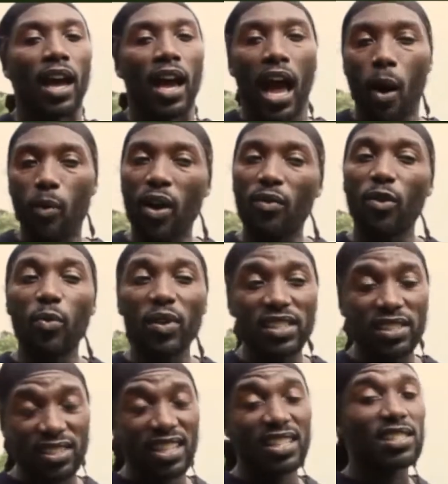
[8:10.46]
However, we
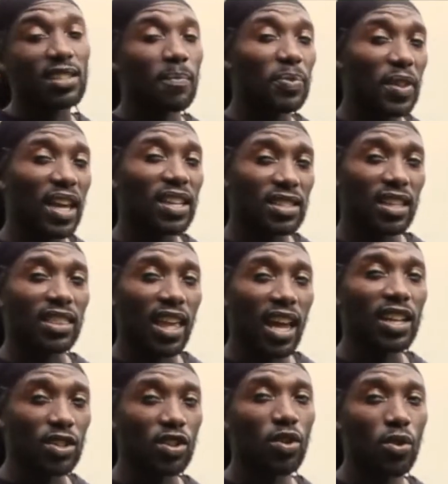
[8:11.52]
see some things that they
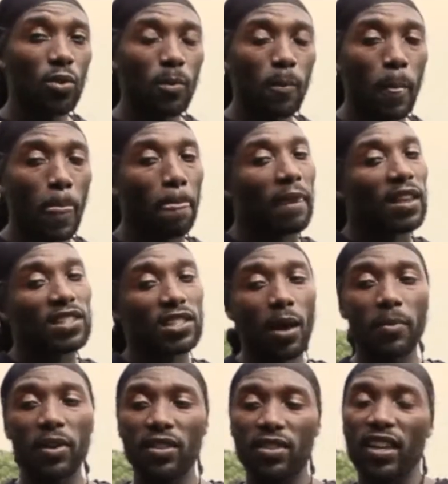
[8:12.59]
do.
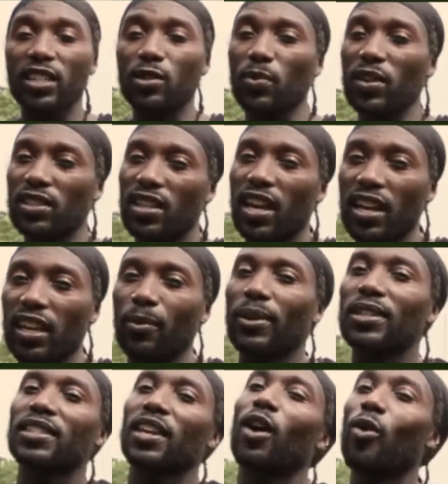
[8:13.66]
Some of the things we take and we
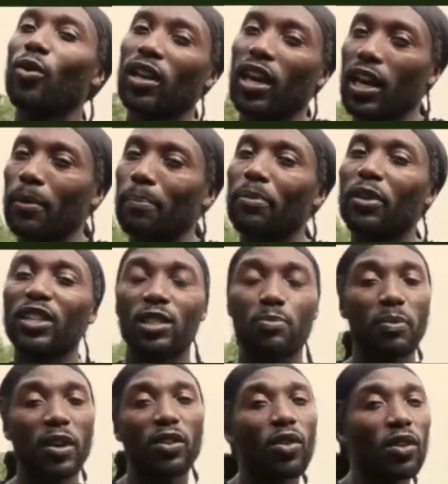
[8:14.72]
say, okay, put a
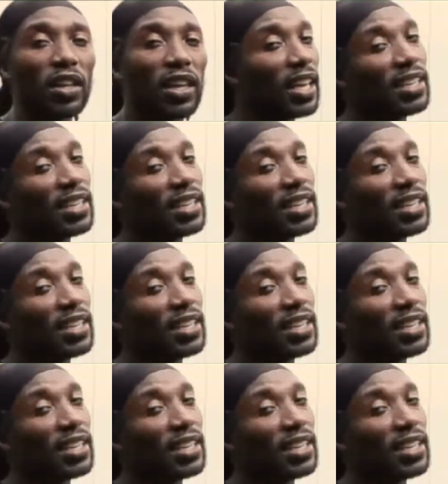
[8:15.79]
spin on it,